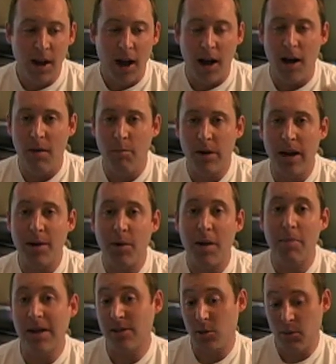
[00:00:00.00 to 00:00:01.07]
But
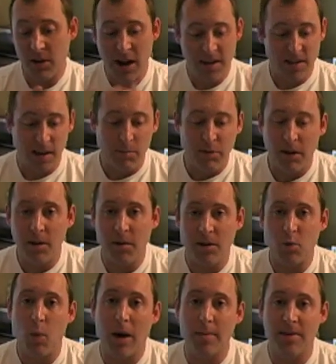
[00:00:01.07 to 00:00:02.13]
anyway, benzoyl peroxide pretty
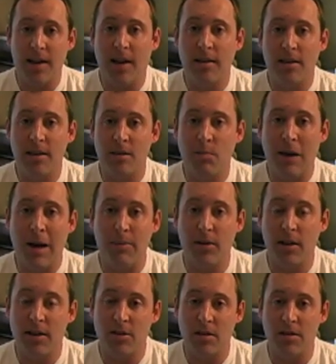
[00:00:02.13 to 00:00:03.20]
much wipes out these
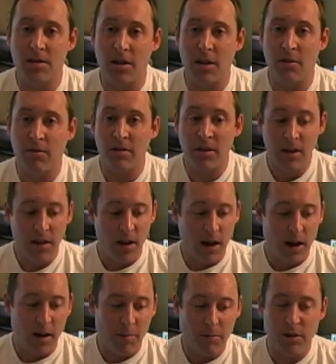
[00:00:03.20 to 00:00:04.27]
populations of
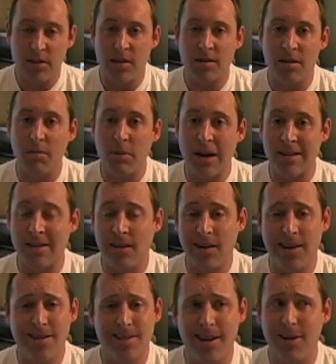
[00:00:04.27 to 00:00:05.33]
resistant
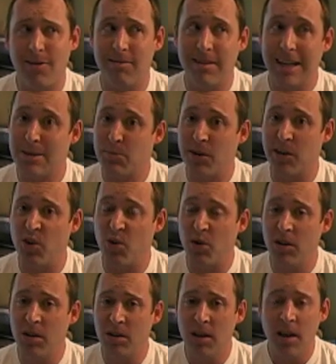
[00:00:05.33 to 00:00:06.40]
bacteria, so that's pretty cool.